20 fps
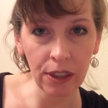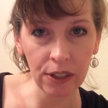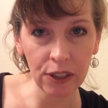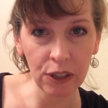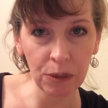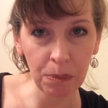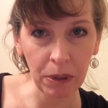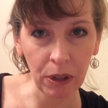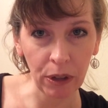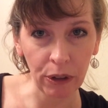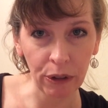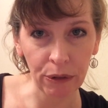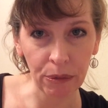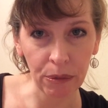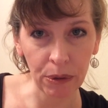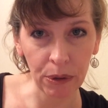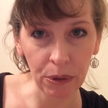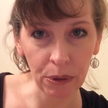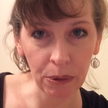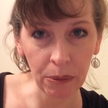this bill
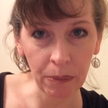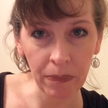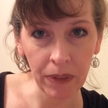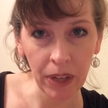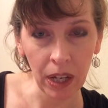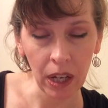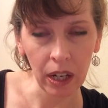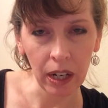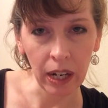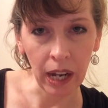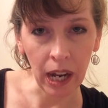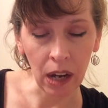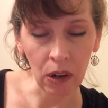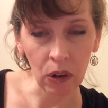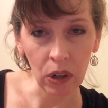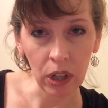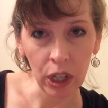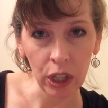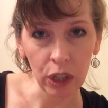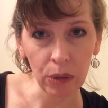through.
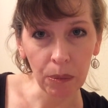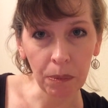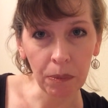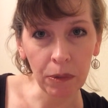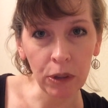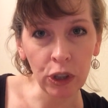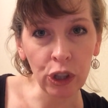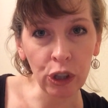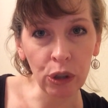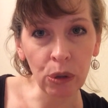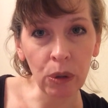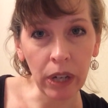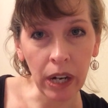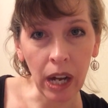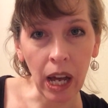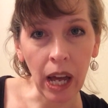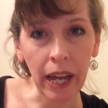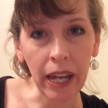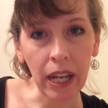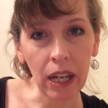Now, you and
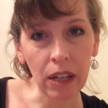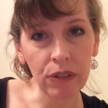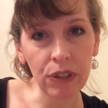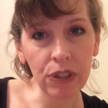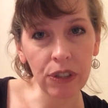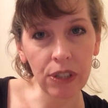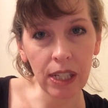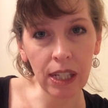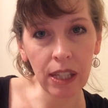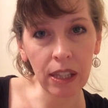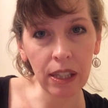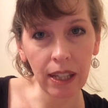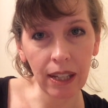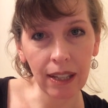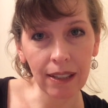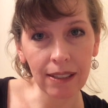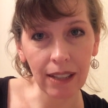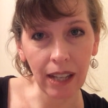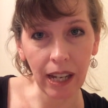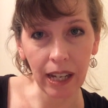I have seen
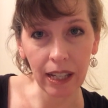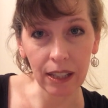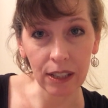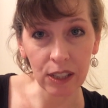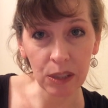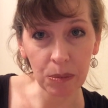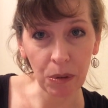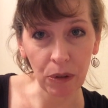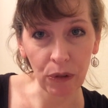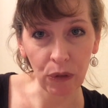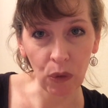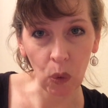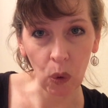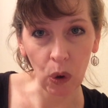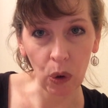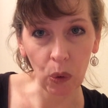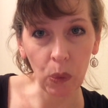things like this before.